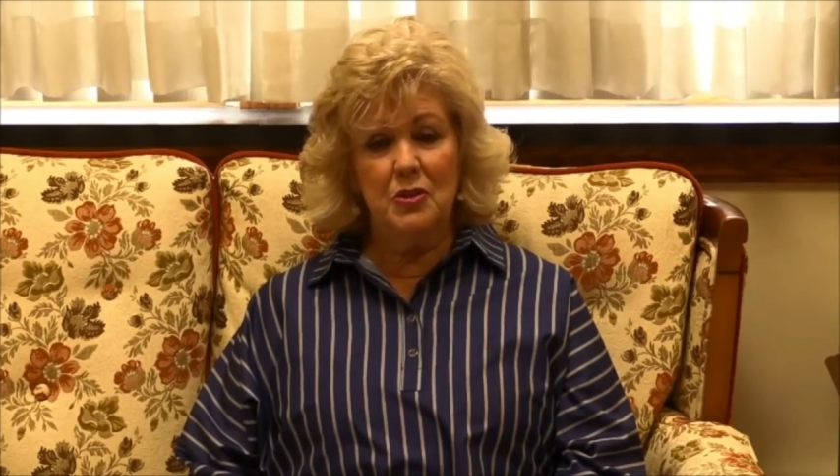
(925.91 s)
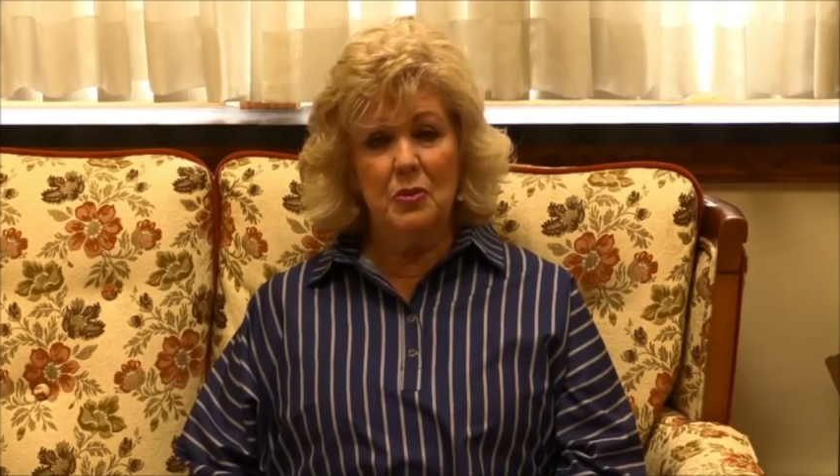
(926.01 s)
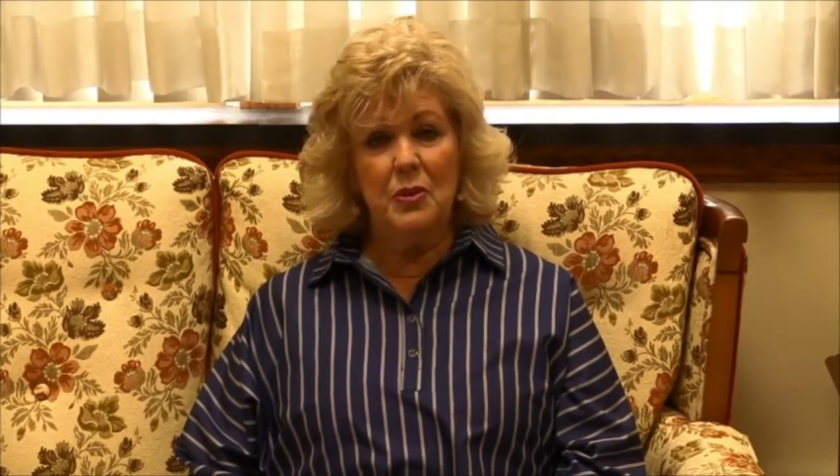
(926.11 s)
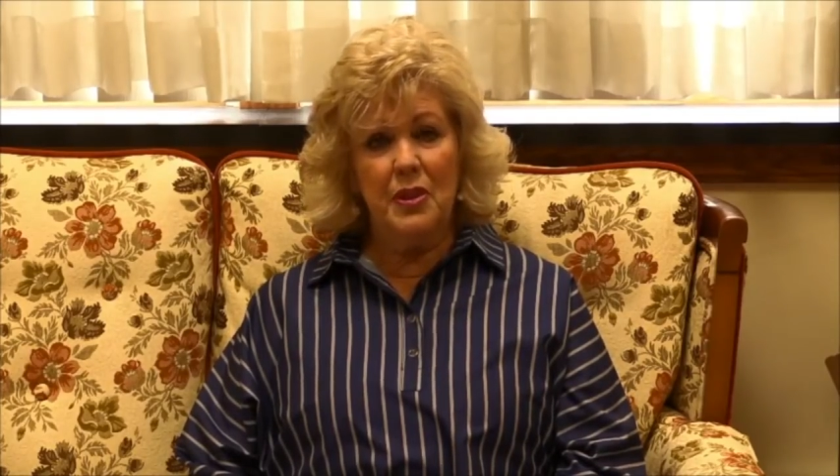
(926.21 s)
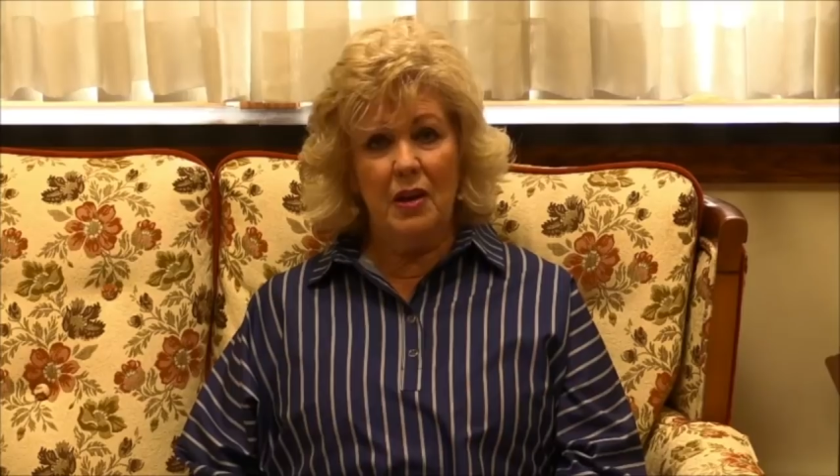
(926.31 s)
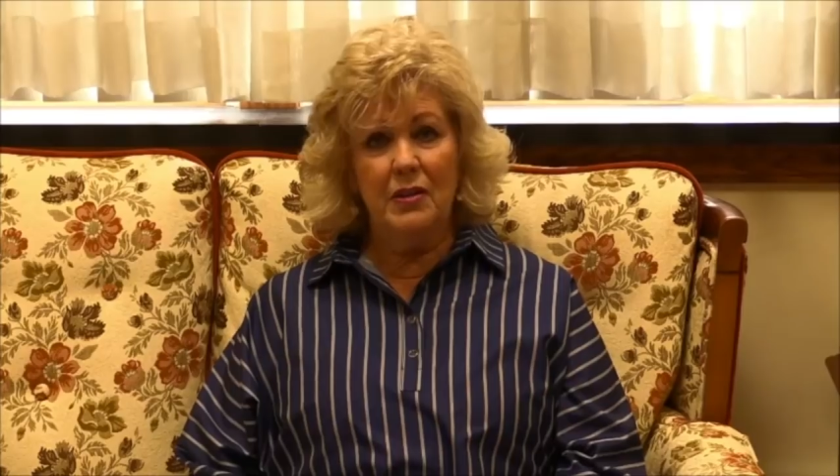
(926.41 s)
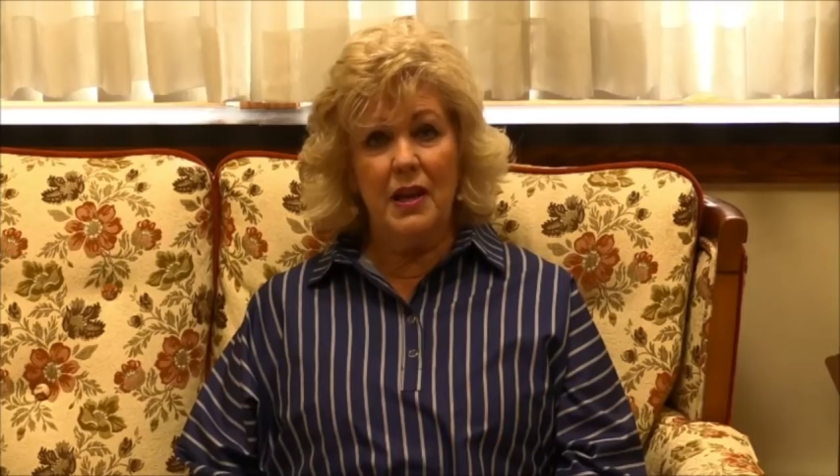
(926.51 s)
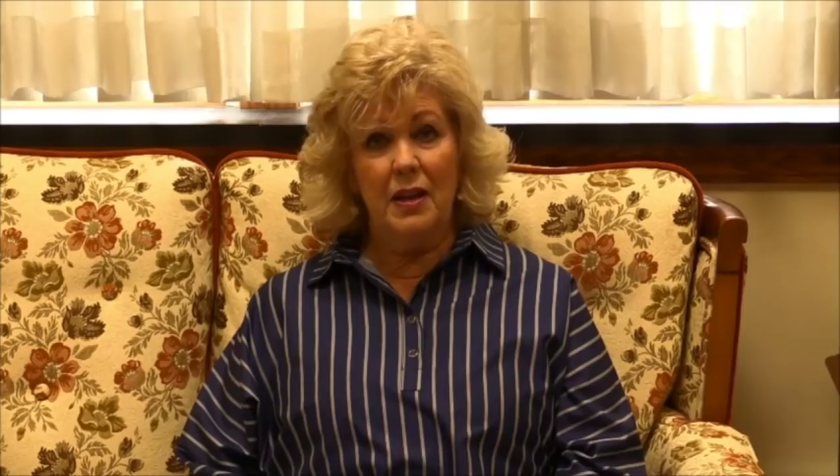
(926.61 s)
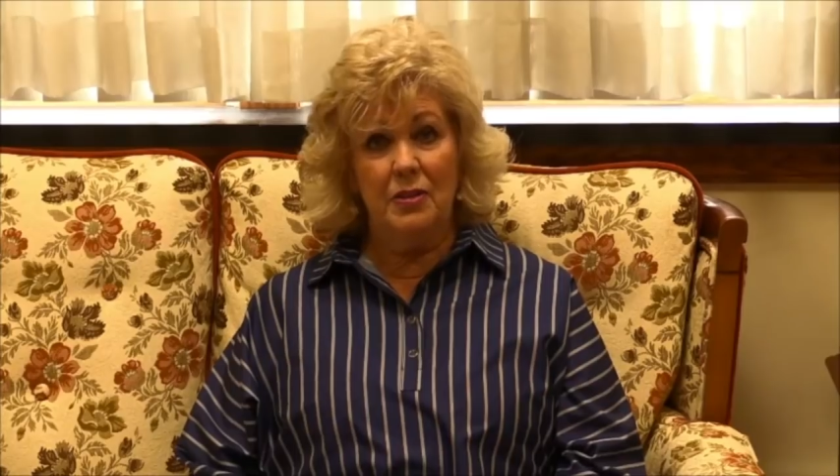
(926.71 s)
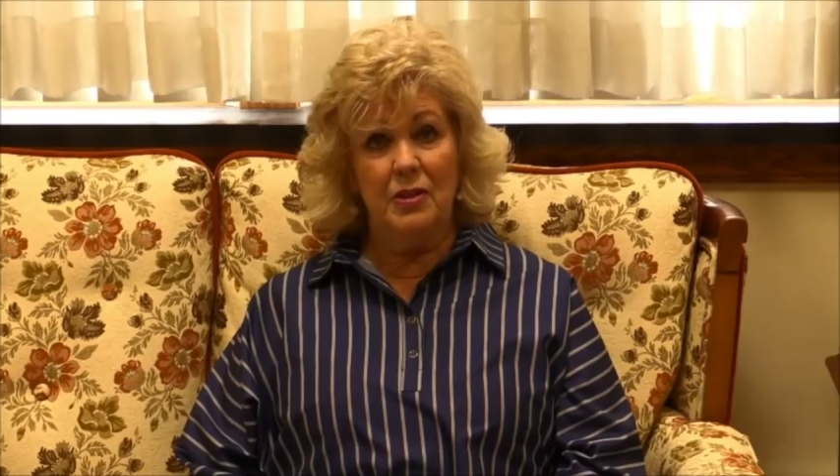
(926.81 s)
without
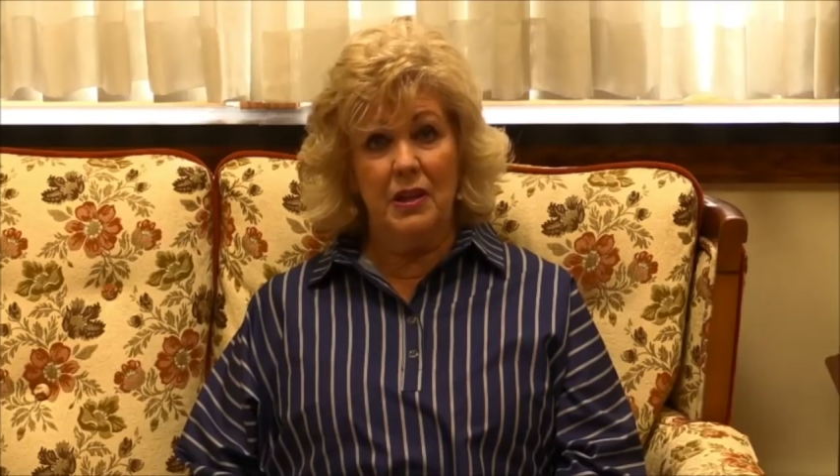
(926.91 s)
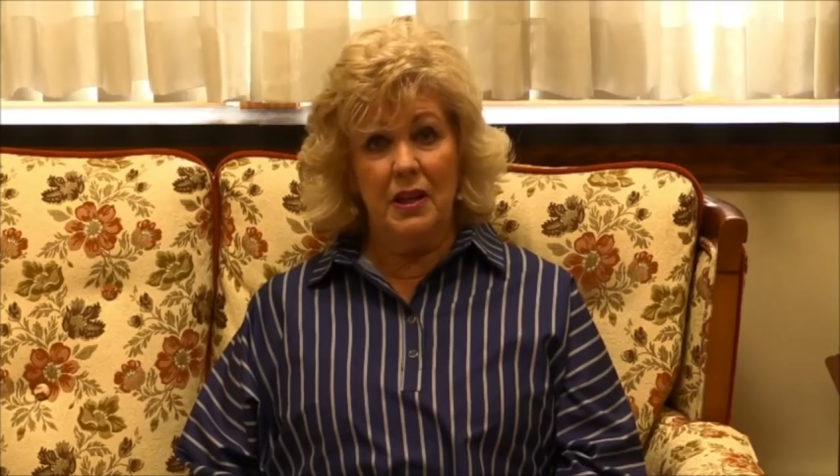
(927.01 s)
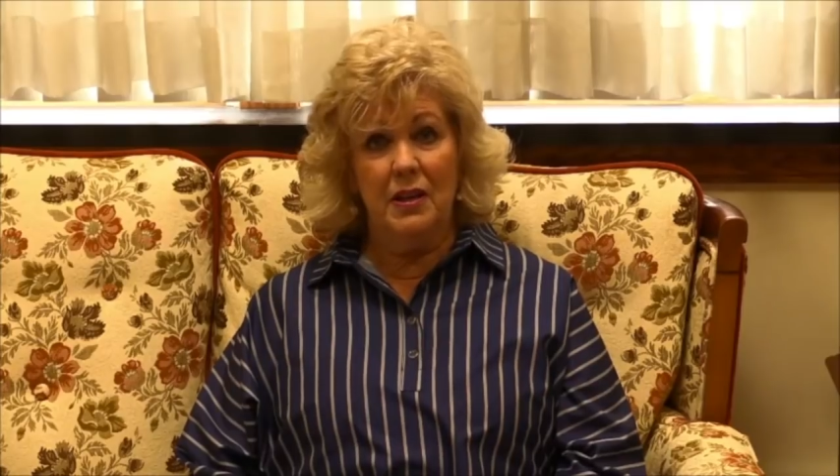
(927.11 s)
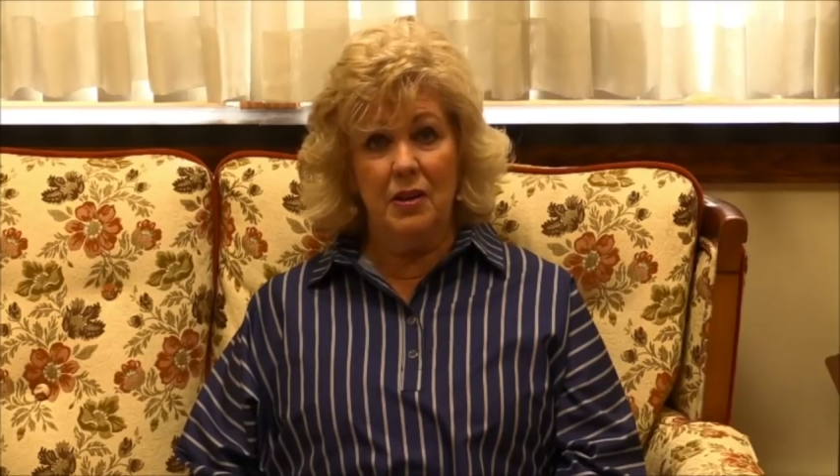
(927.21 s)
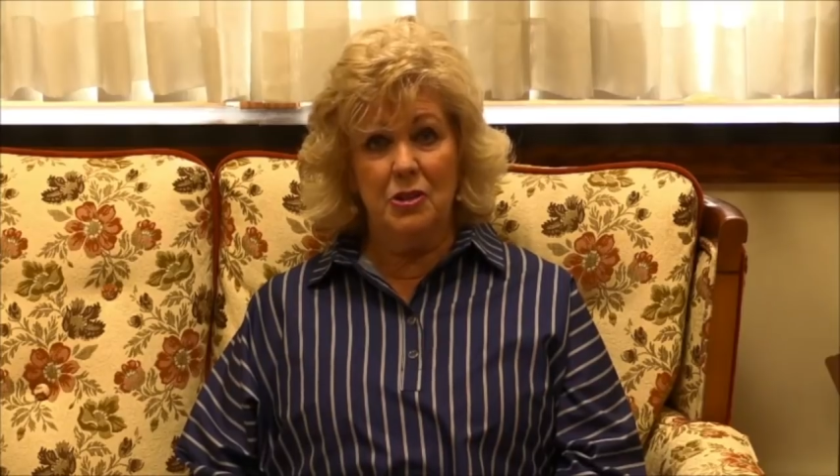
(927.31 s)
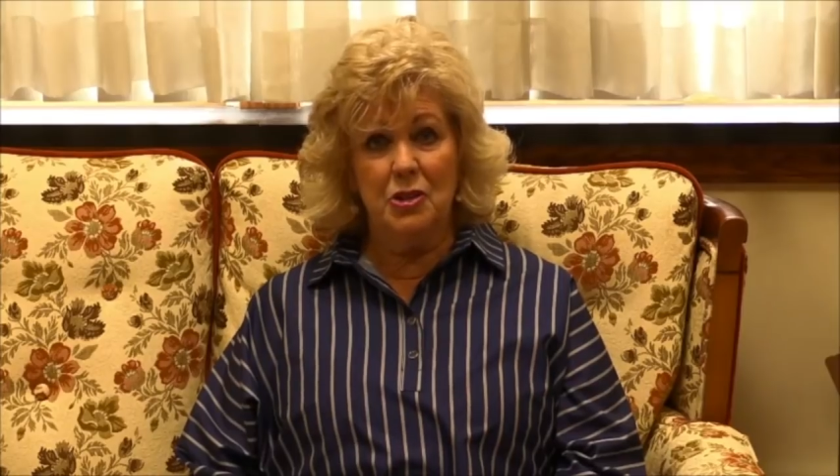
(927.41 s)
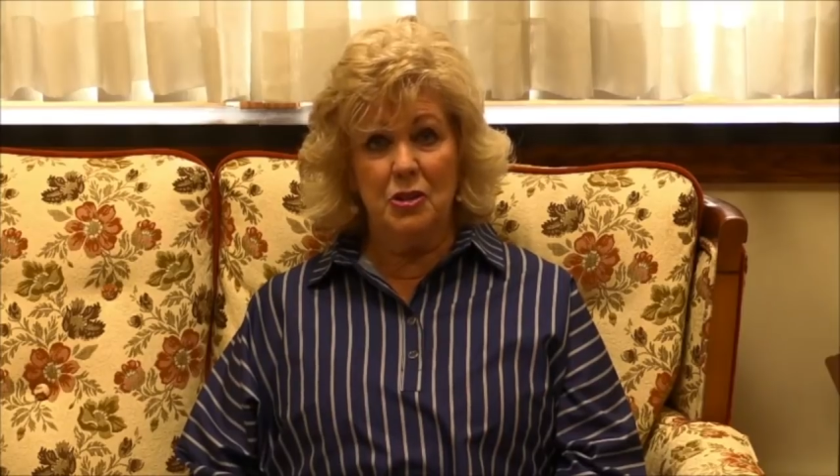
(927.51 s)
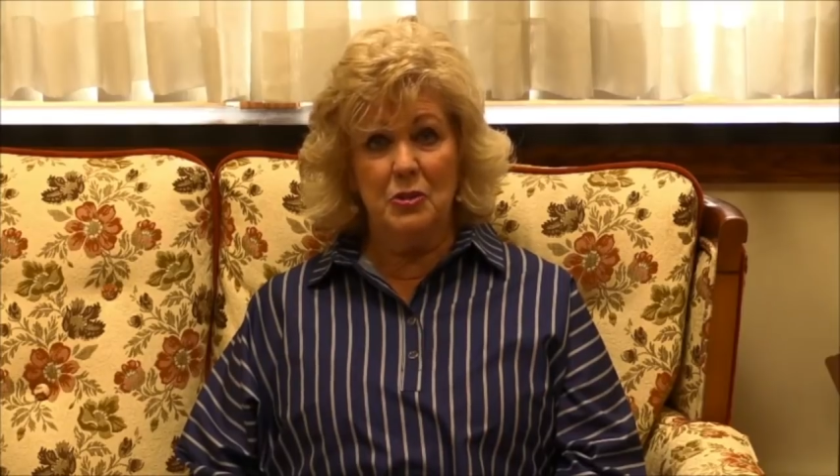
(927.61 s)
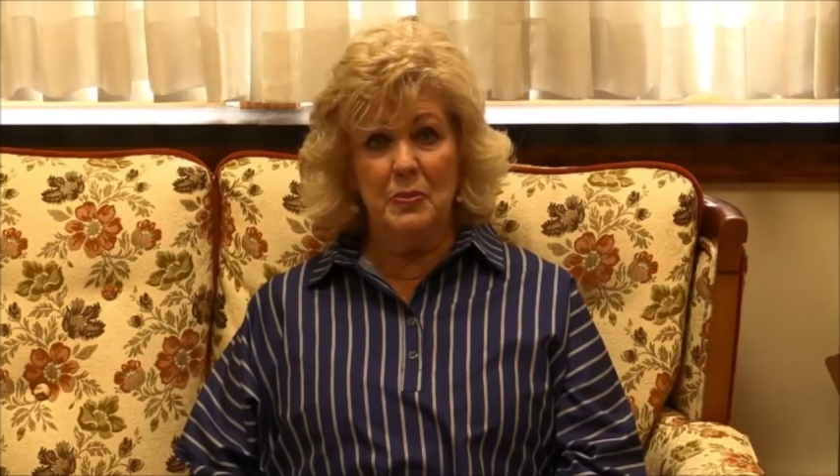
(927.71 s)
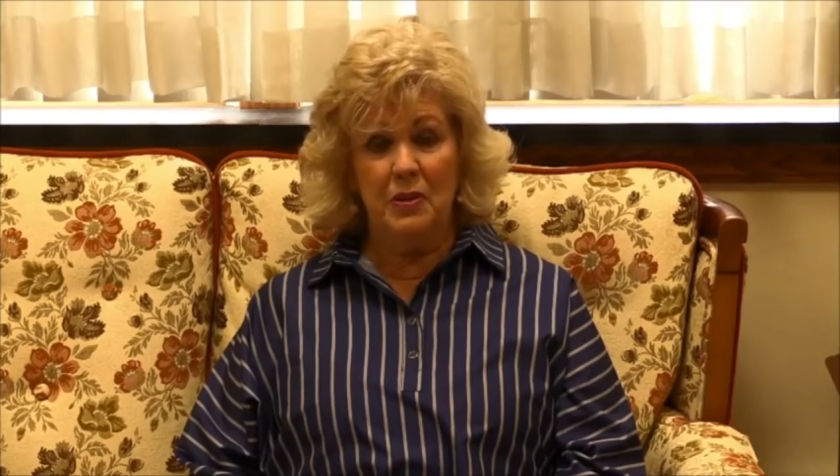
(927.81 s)
gathering in our
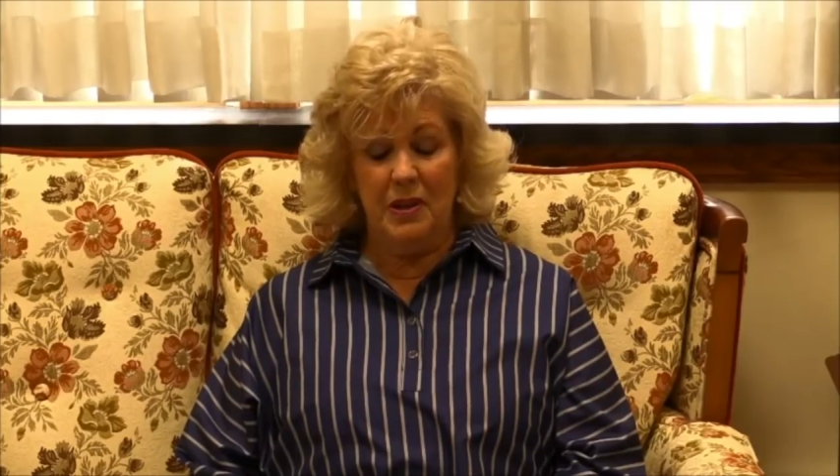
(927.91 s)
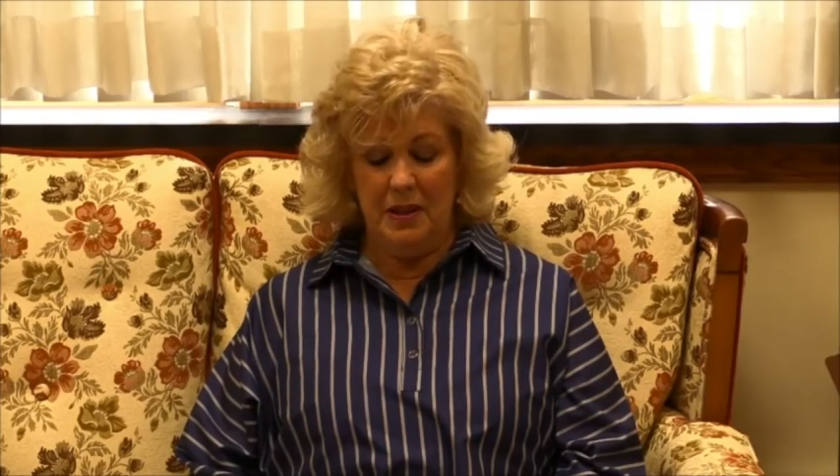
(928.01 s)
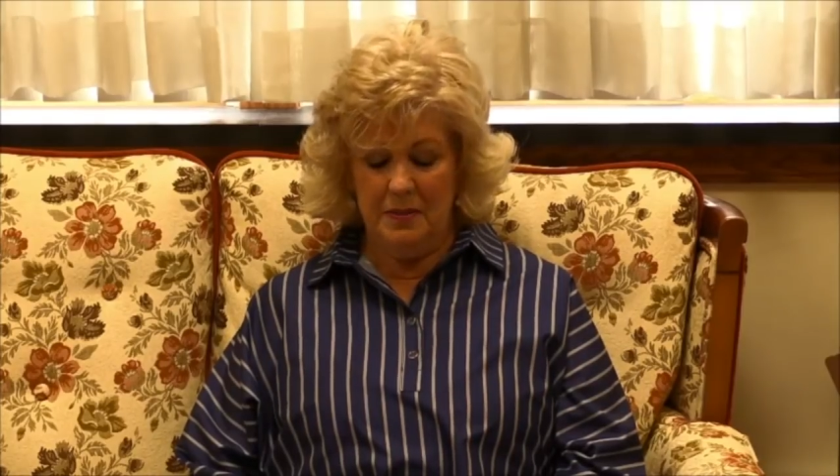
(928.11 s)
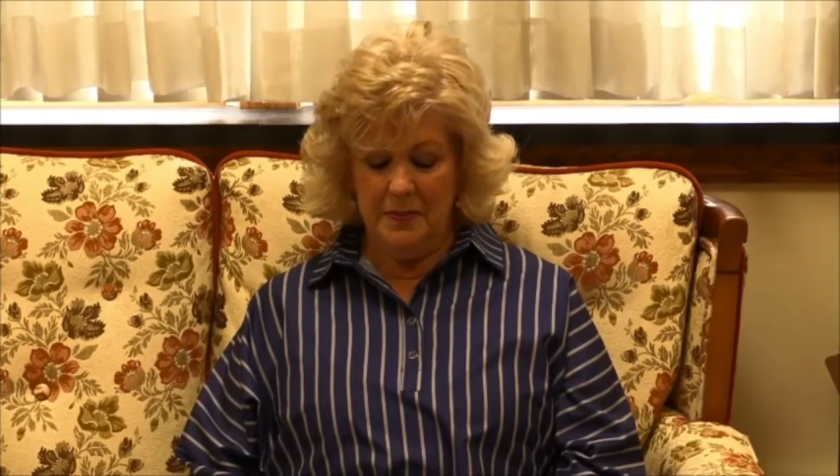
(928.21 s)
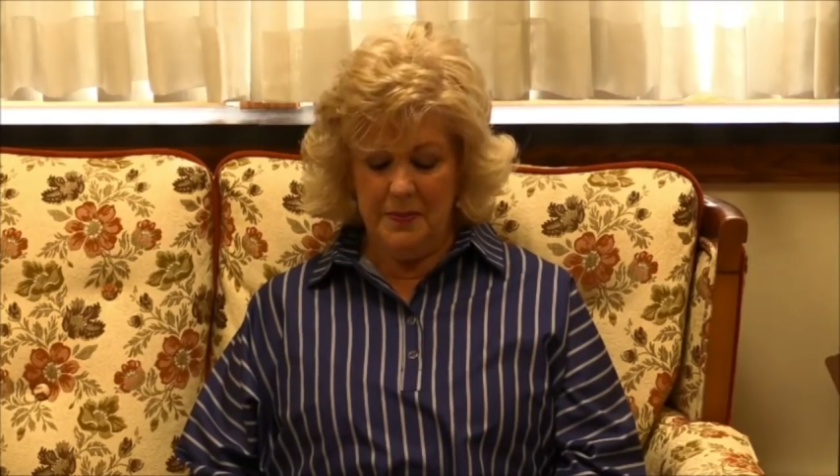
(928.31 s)
church building.